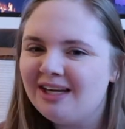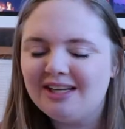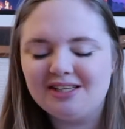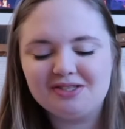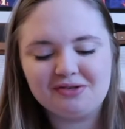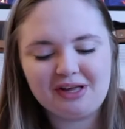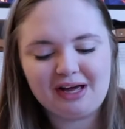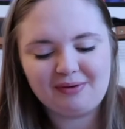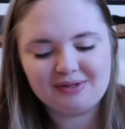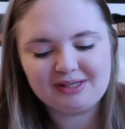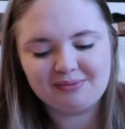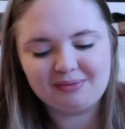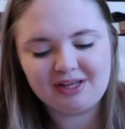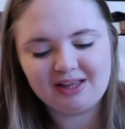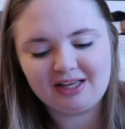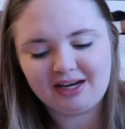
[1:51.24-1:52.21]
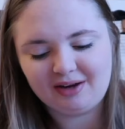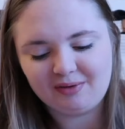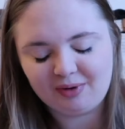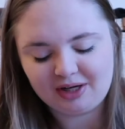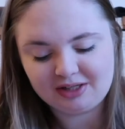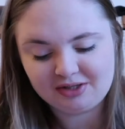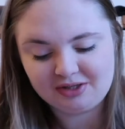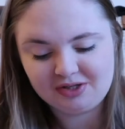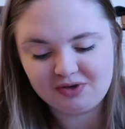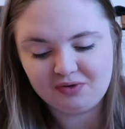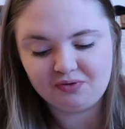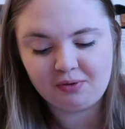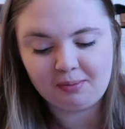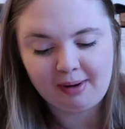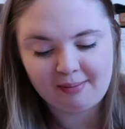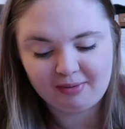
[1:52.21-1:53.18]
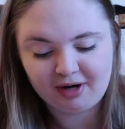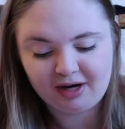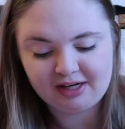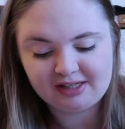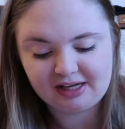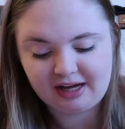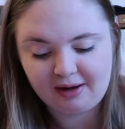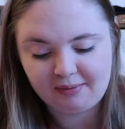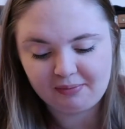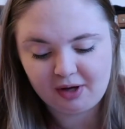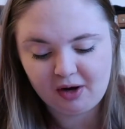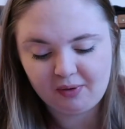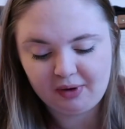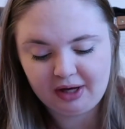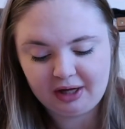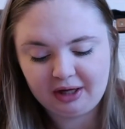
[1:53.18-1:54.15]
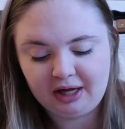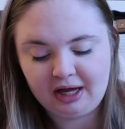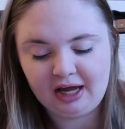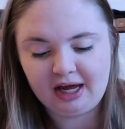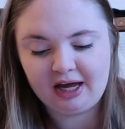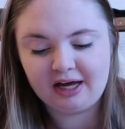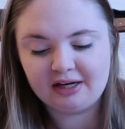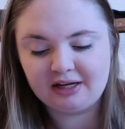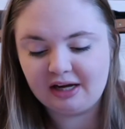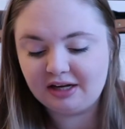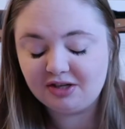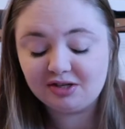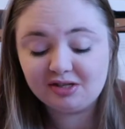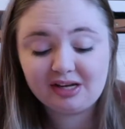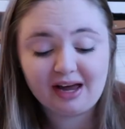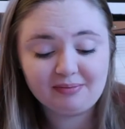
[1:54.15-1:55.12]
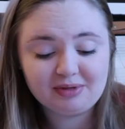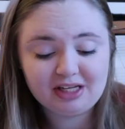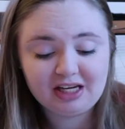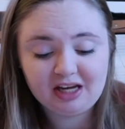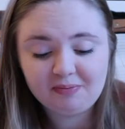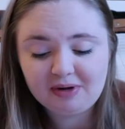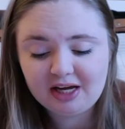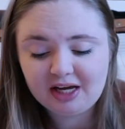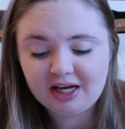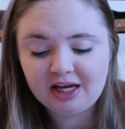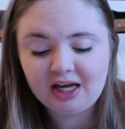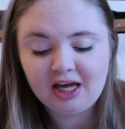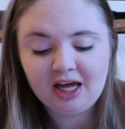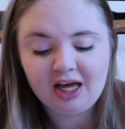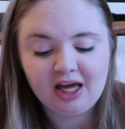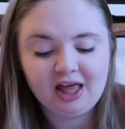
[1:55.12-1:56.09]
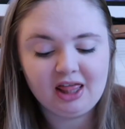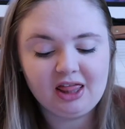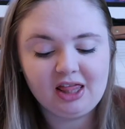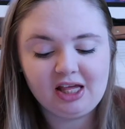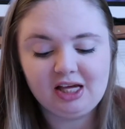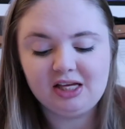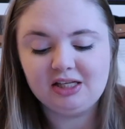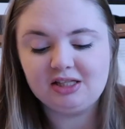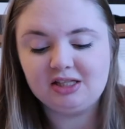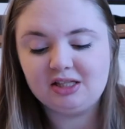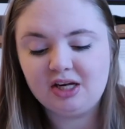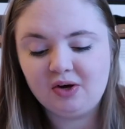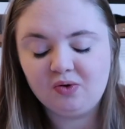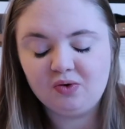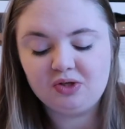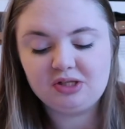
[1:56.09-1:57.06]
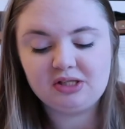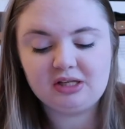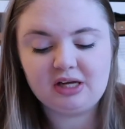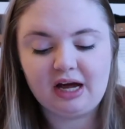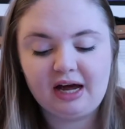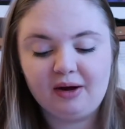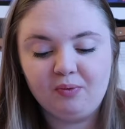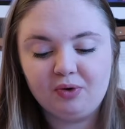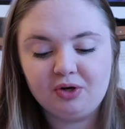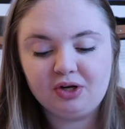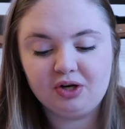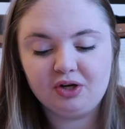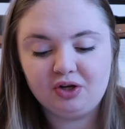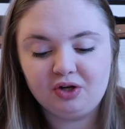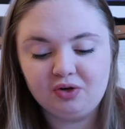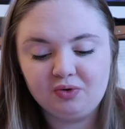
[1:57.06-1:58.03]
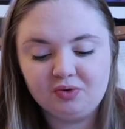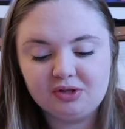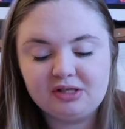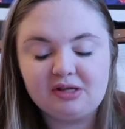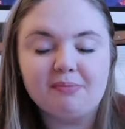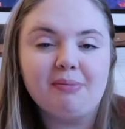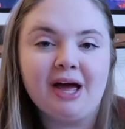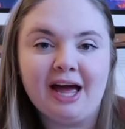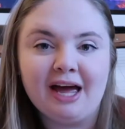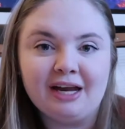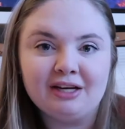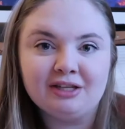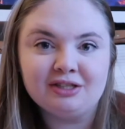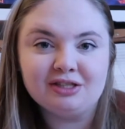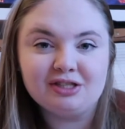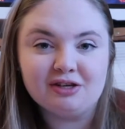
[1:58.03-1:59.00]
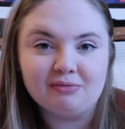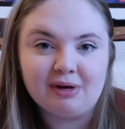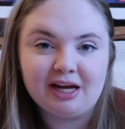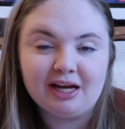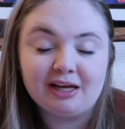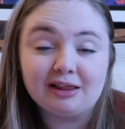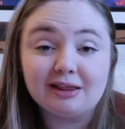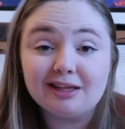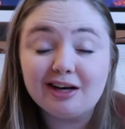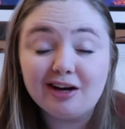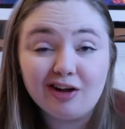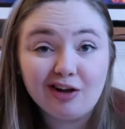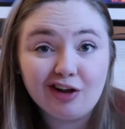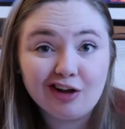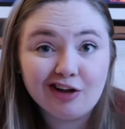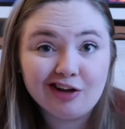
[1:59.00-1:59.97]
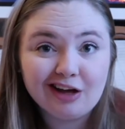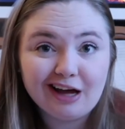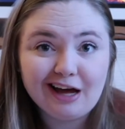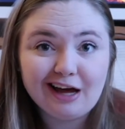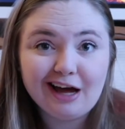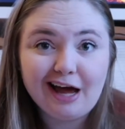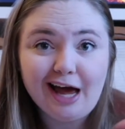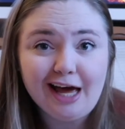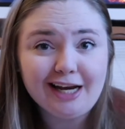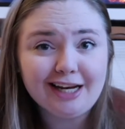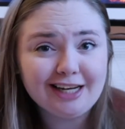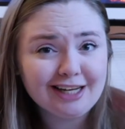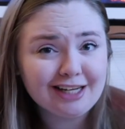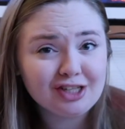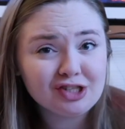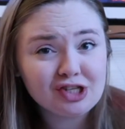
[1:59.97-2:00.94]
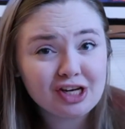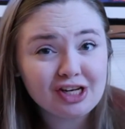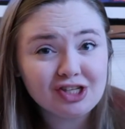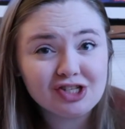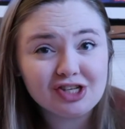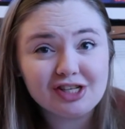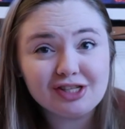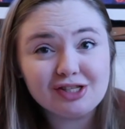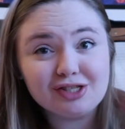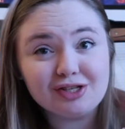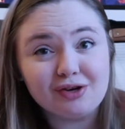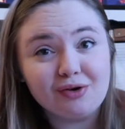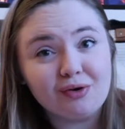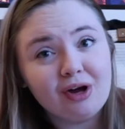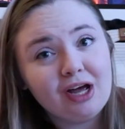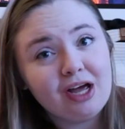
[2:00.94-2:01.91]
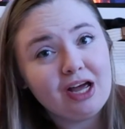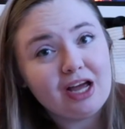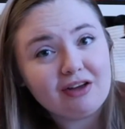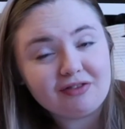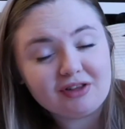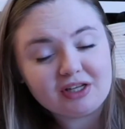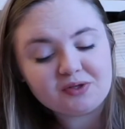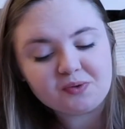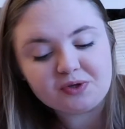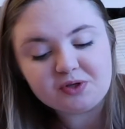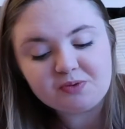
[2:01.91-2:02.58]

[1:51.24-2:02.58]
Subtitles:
So that was something that I wanted to remember as I kept going, and I just kept keeping these notes. I would use the pen to make little editing changes, so if things were